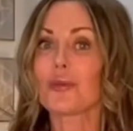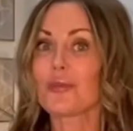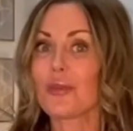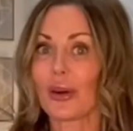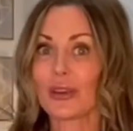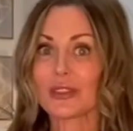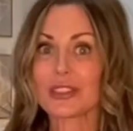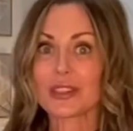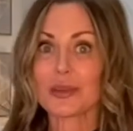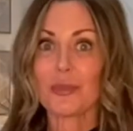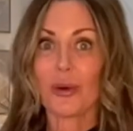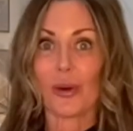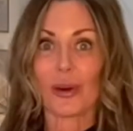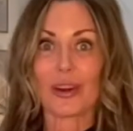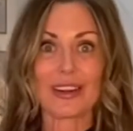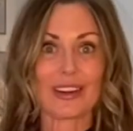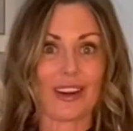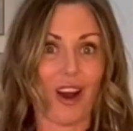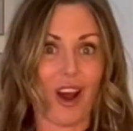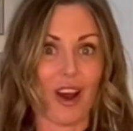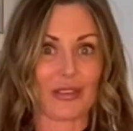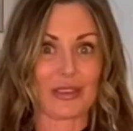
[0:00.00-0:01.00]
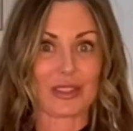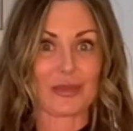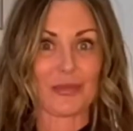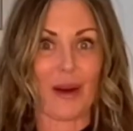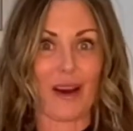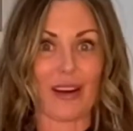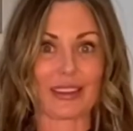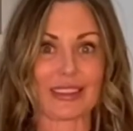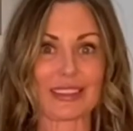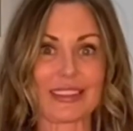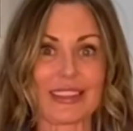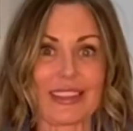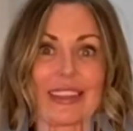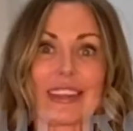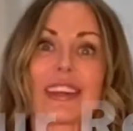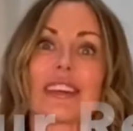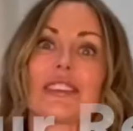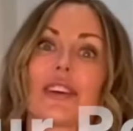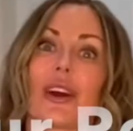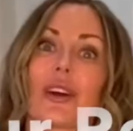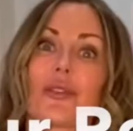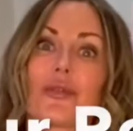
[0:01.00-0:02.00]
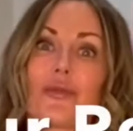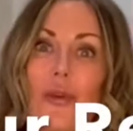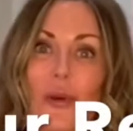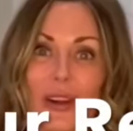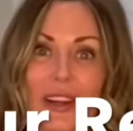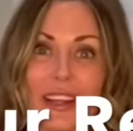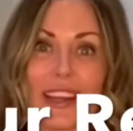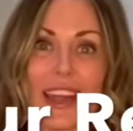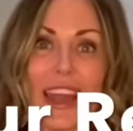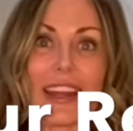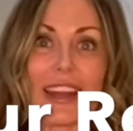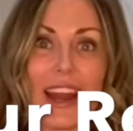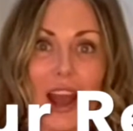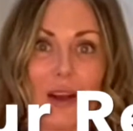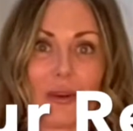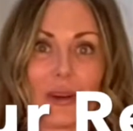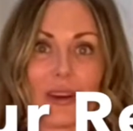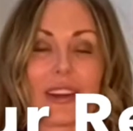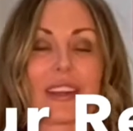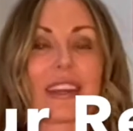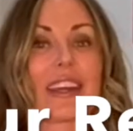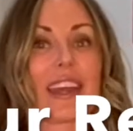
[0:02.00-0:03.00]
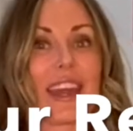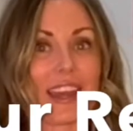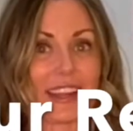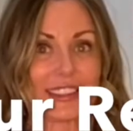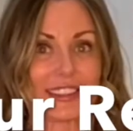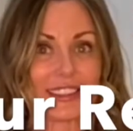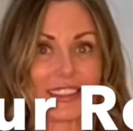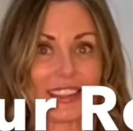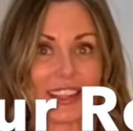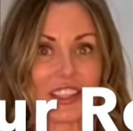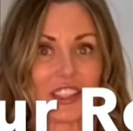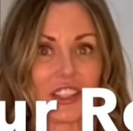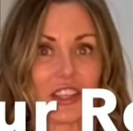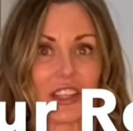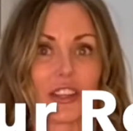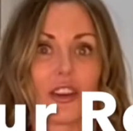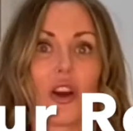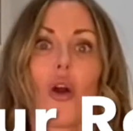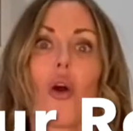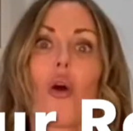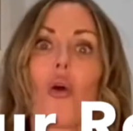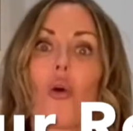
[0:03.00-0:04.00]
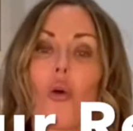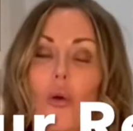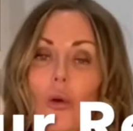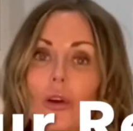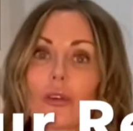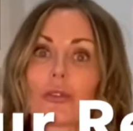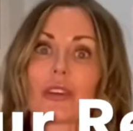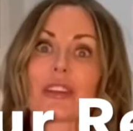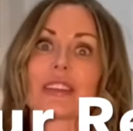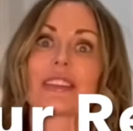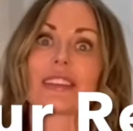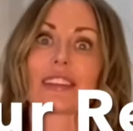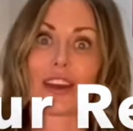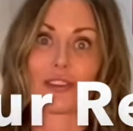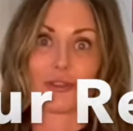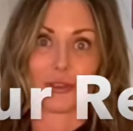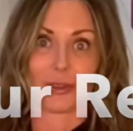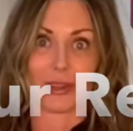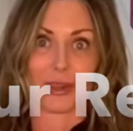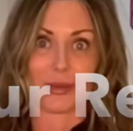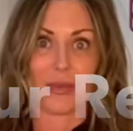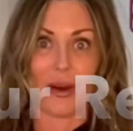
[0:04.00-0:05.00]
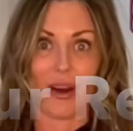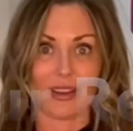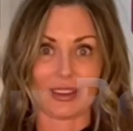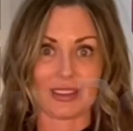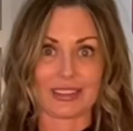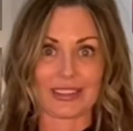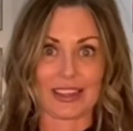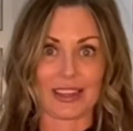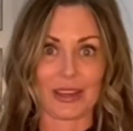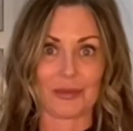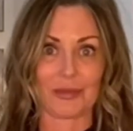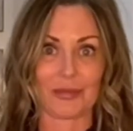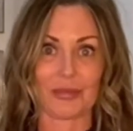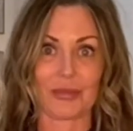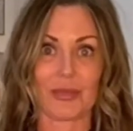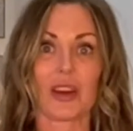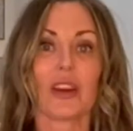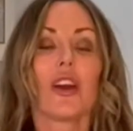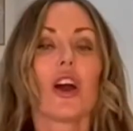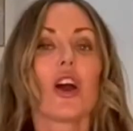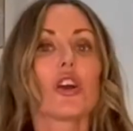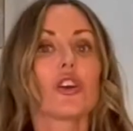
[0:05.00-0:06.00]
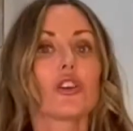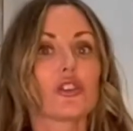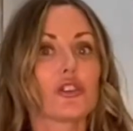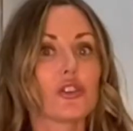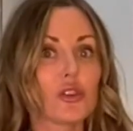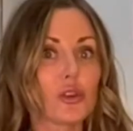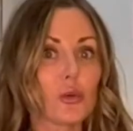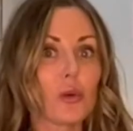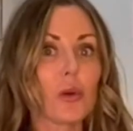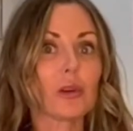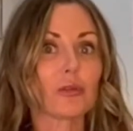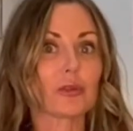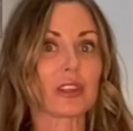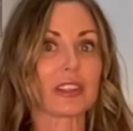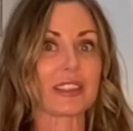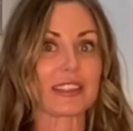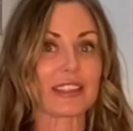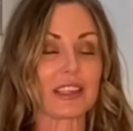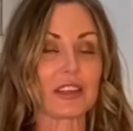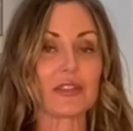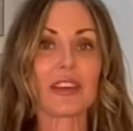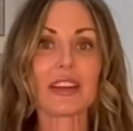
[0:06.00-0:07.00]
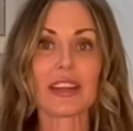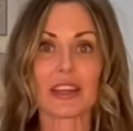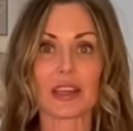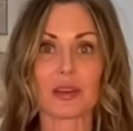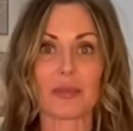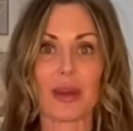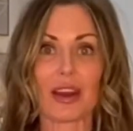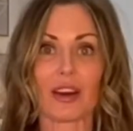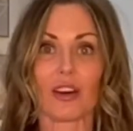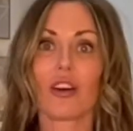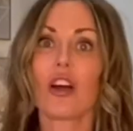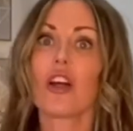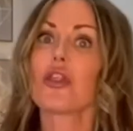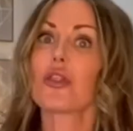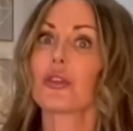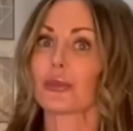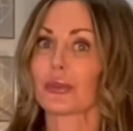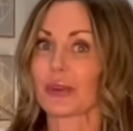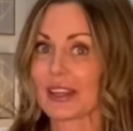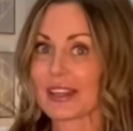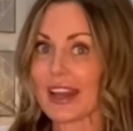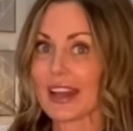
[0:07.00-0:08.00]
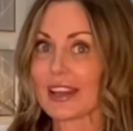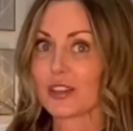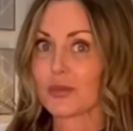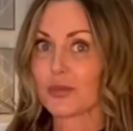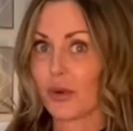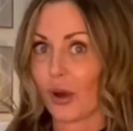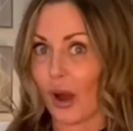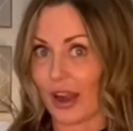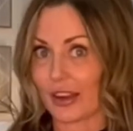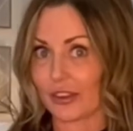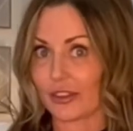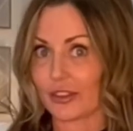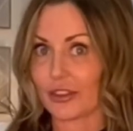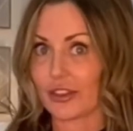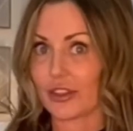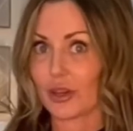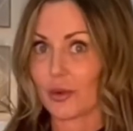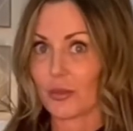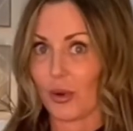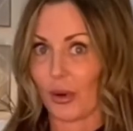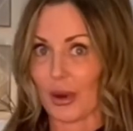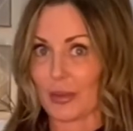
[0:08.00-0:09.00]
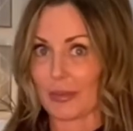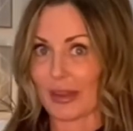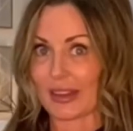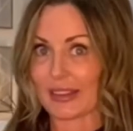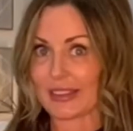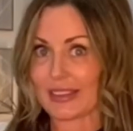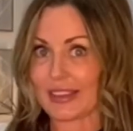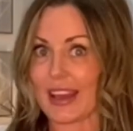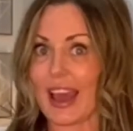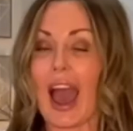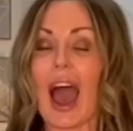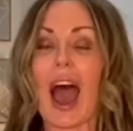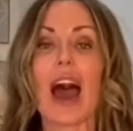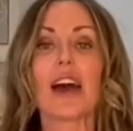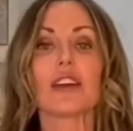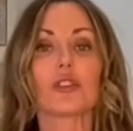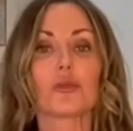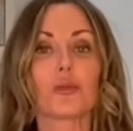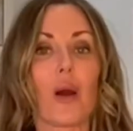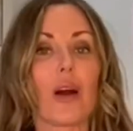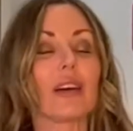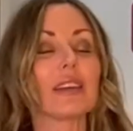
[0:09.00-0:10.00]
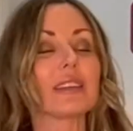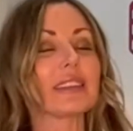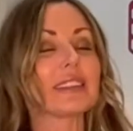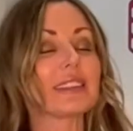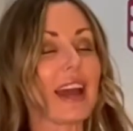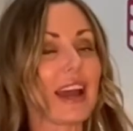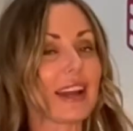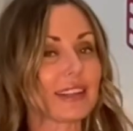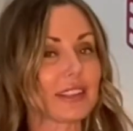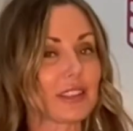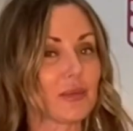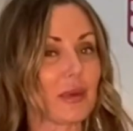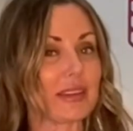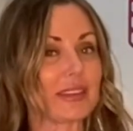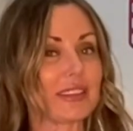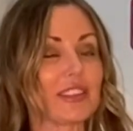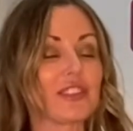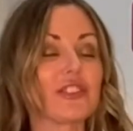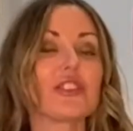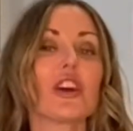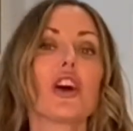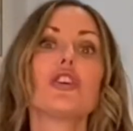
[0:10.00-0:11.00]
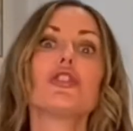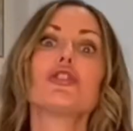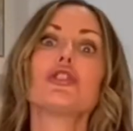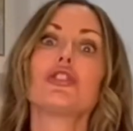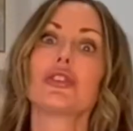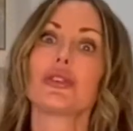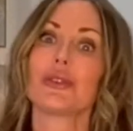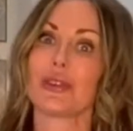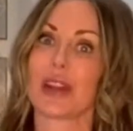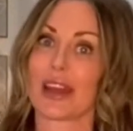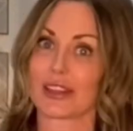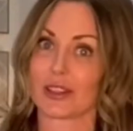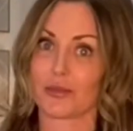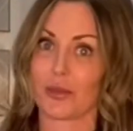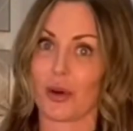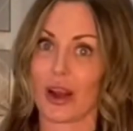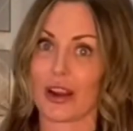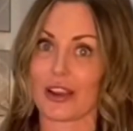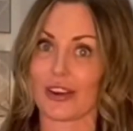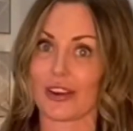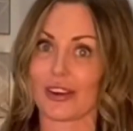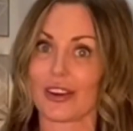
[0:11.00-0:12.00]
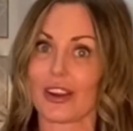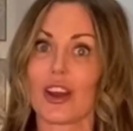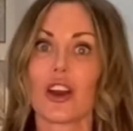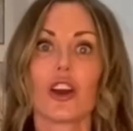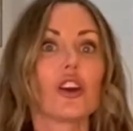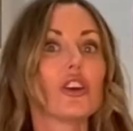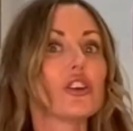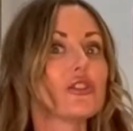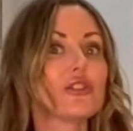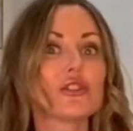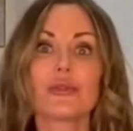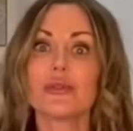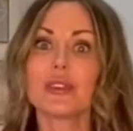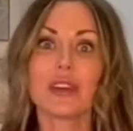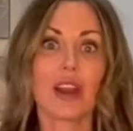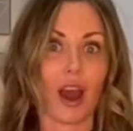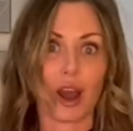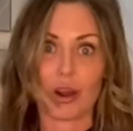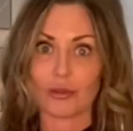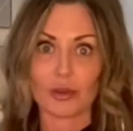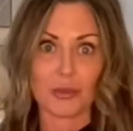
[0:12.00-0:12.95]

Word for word: most important office policy is our 48 hour cancellation or rescheduling policy you will receive an email three days prior to your appointment, as well as a text message two days prior. Do not